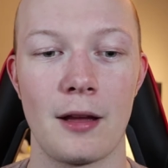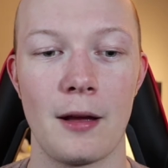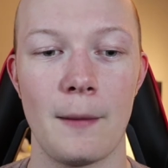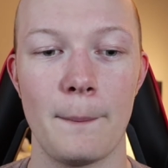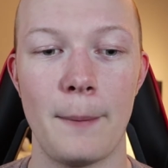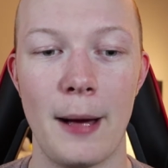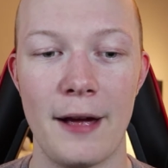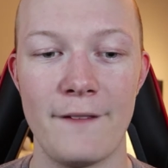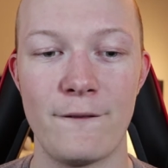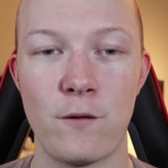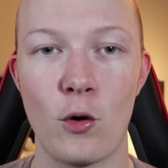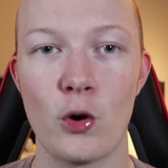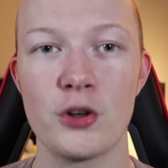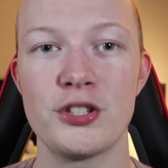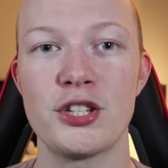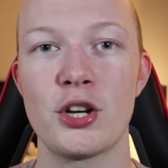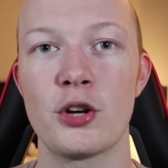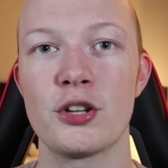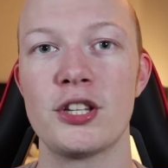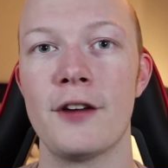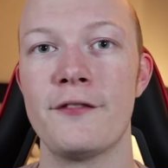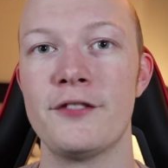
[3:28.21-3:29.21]
By forcing
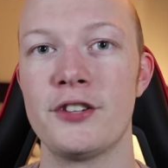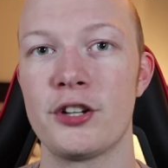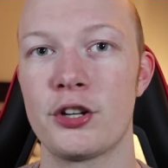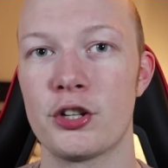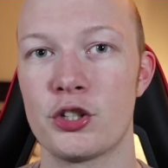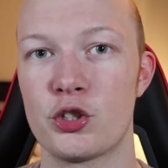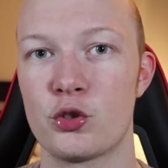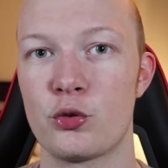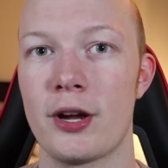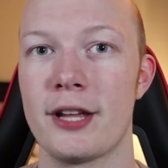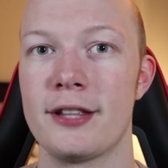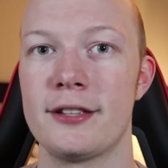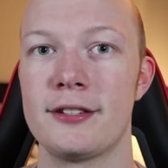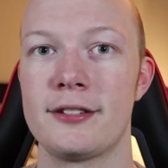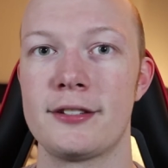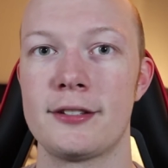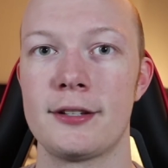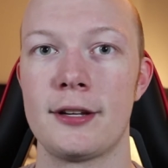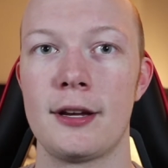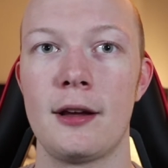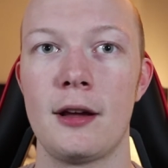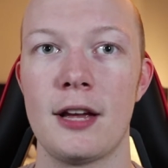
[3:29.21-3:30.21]
yourself into
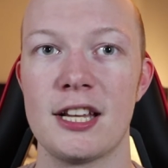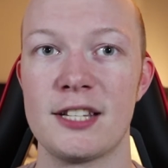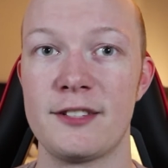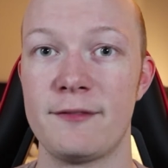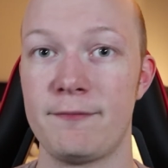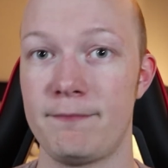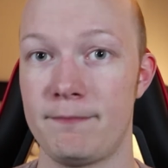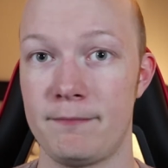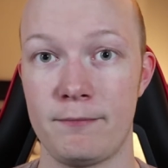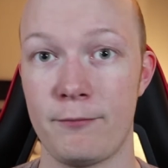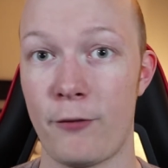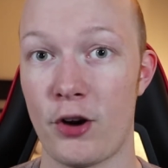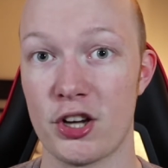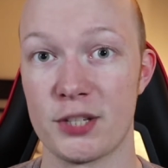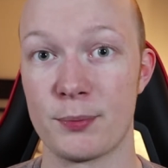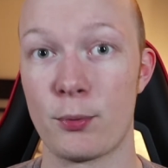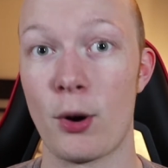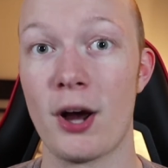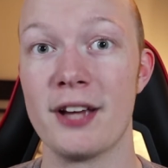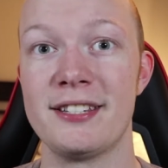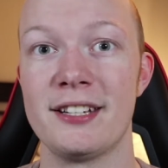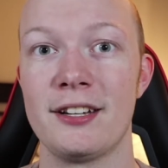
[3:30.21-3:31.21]
constraints, as far as
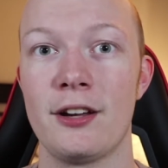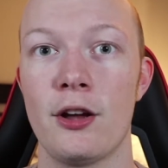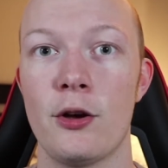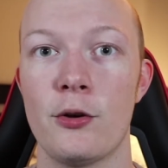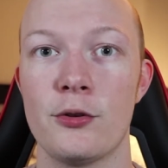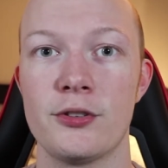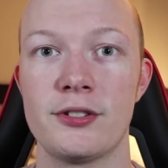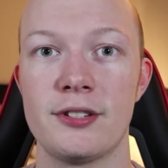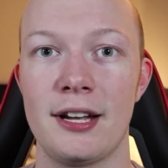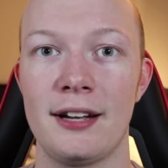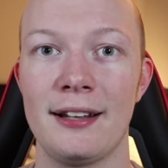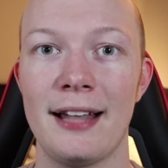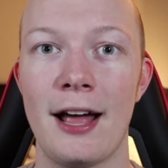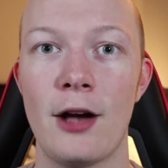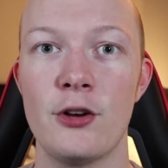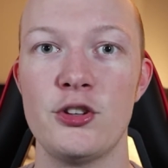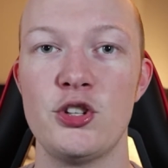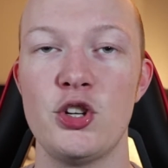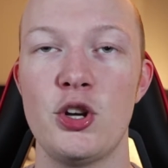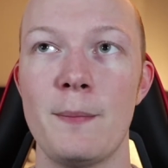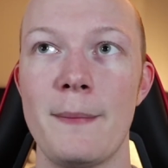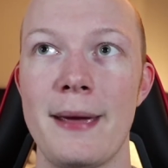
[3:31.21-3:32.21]
pricing goes, it
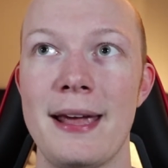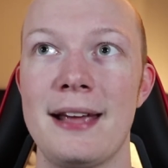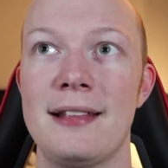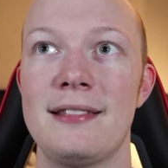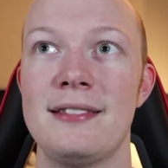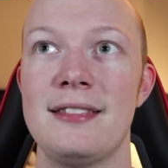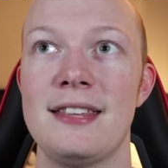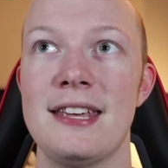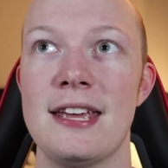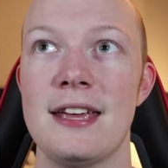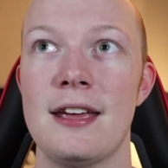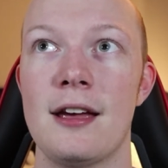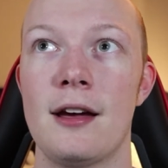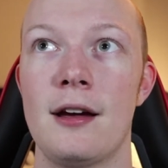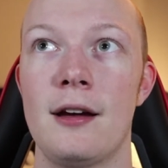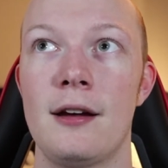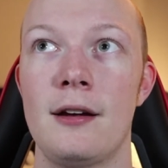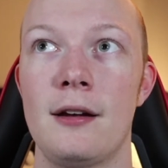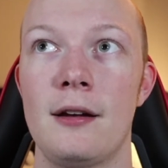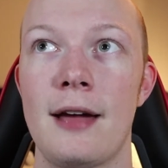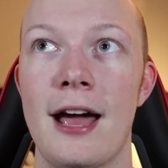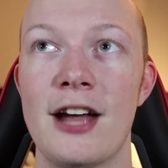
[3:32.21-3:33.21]
allows you to make the
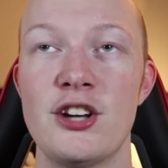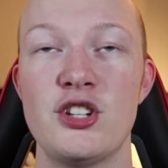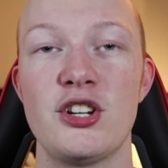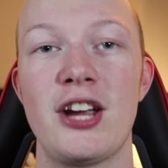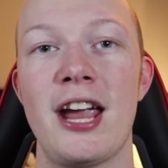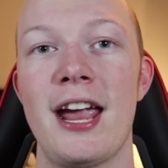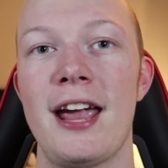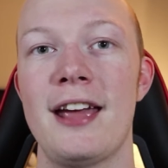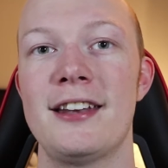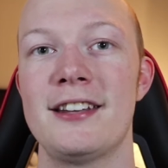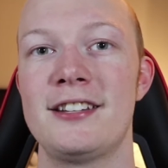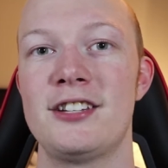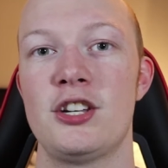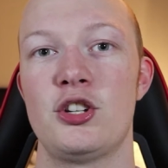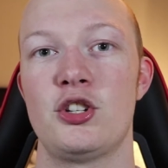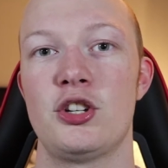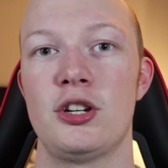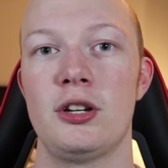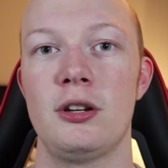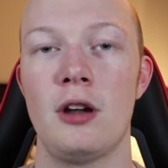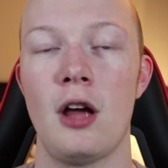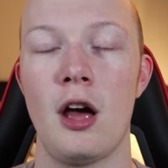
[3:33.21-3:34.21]
educated
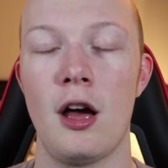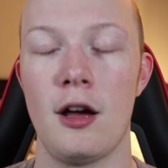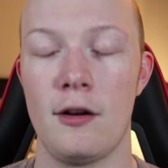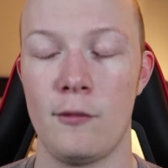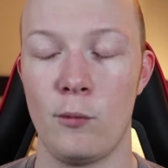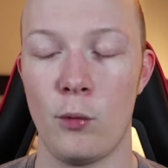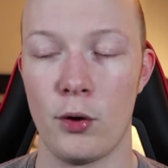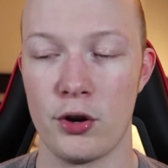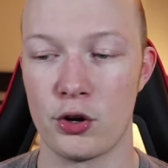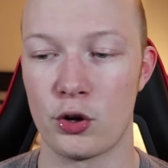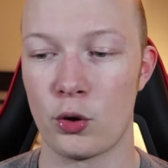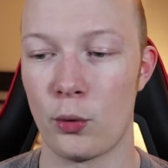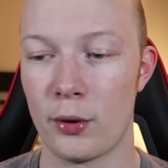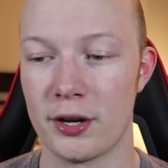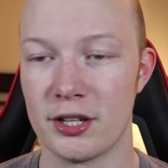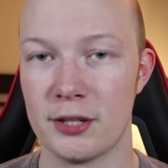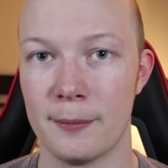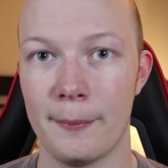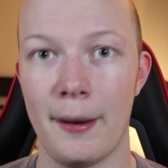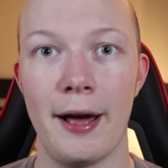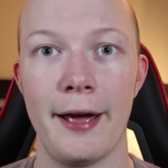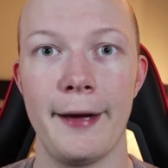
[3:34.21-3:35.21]
decision of what you're going
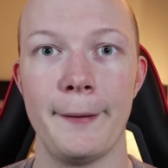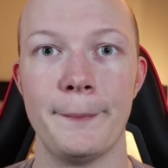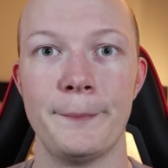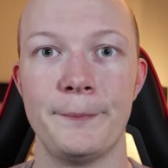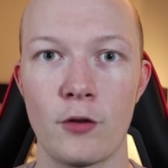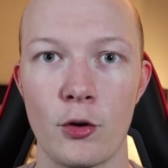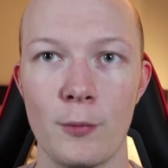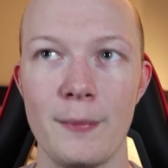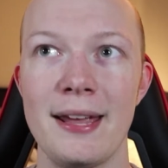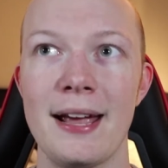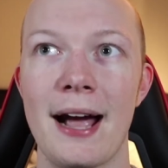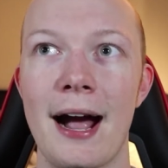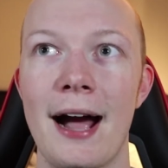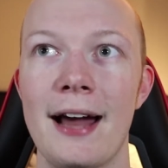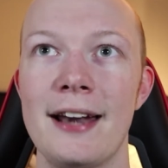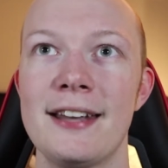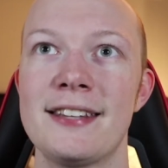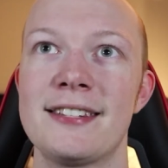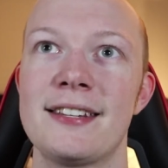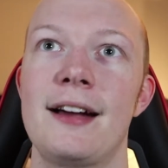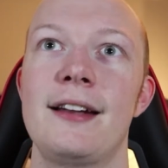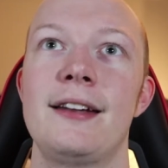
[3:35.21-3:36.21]
to buy. For me, I
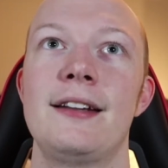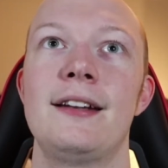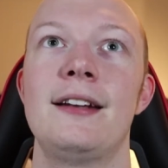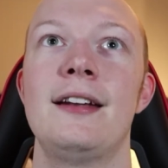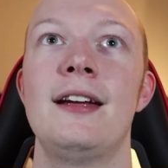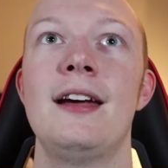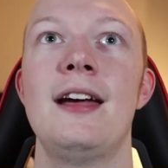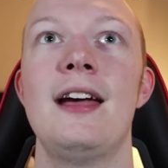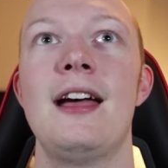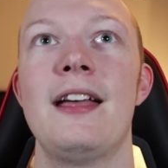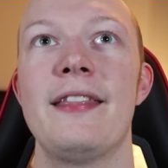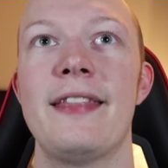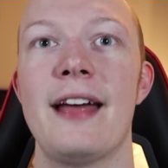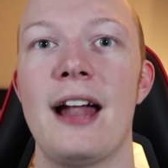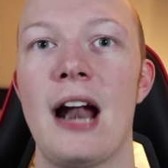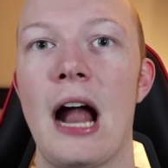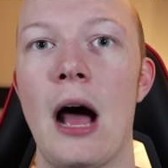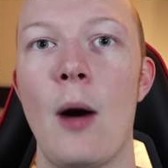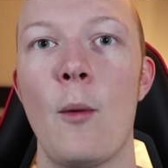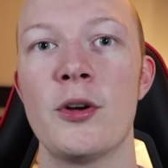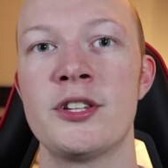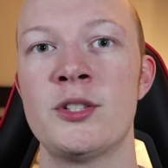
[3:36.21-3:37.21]
decided that
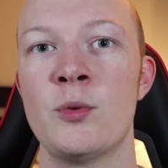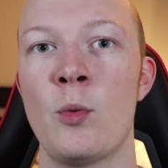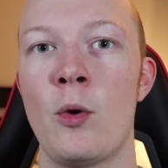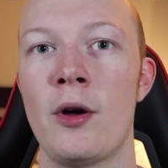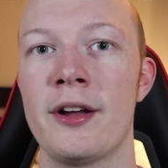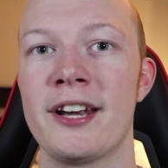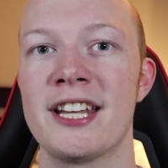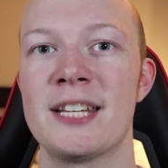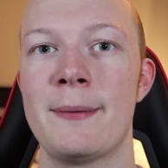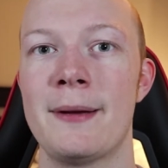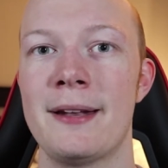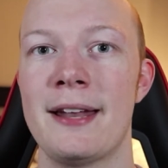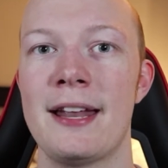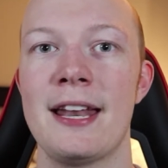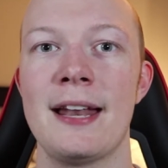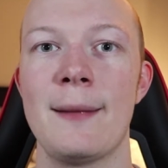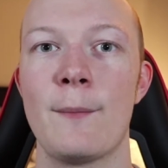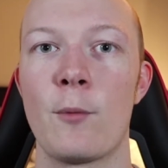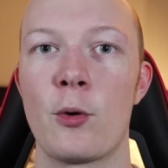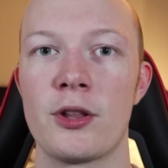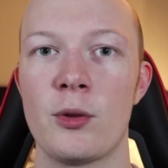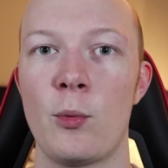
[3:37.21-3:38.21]
I wasn't willing to spend any
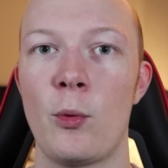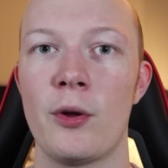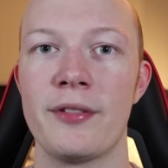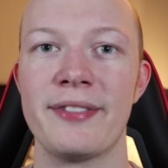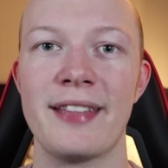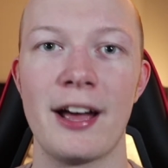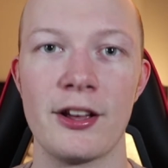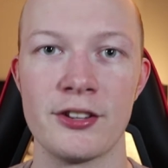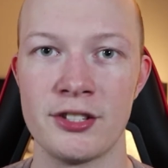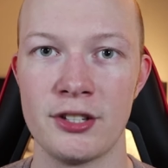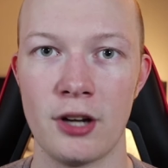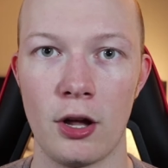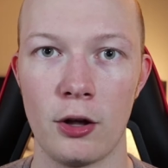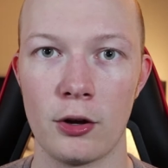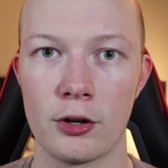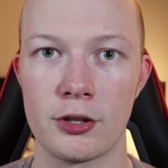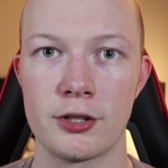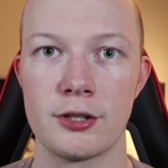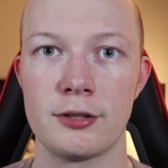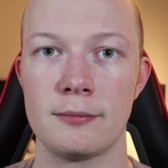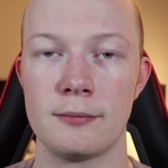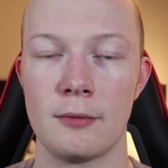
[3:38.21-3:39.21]
more than
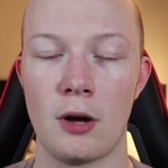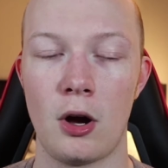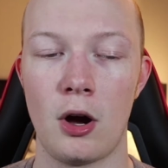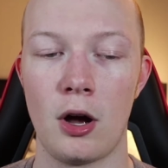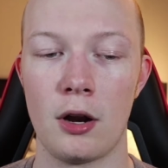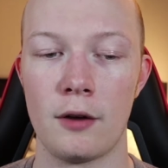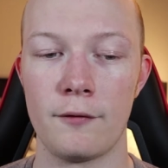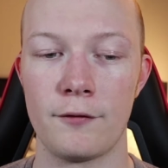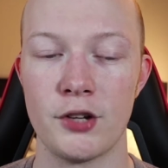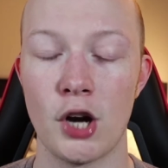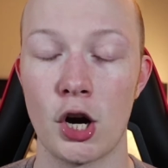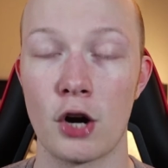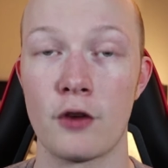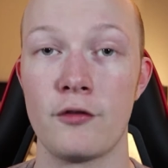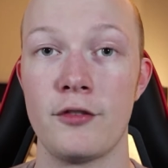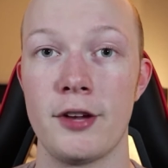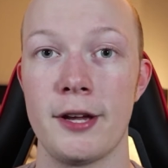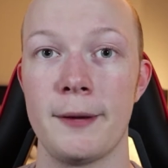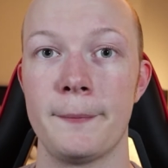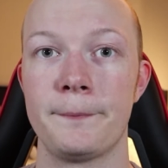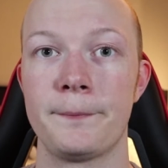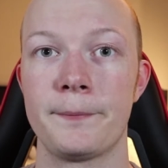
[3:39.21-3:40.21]
$1,000 on
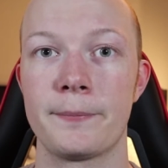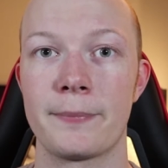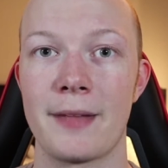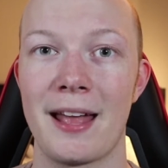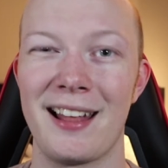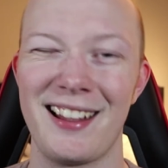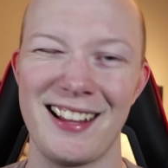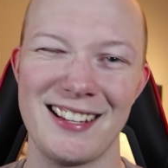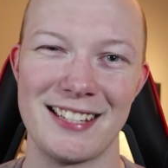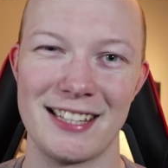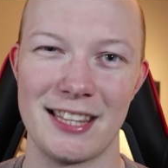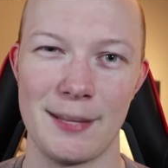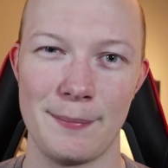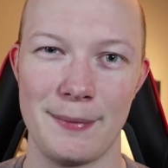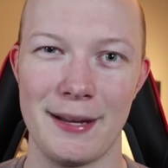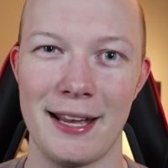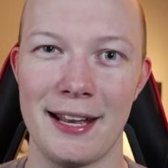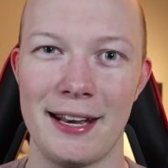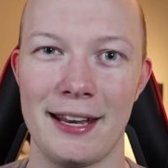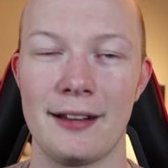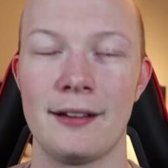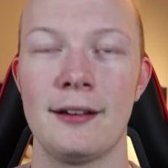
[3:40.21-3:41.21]
photography, at least at the
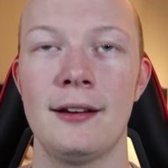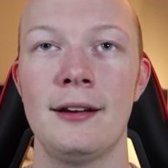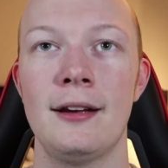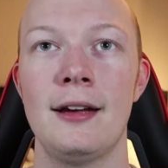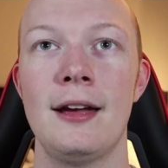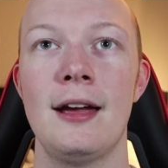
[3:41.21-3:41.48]
beginning.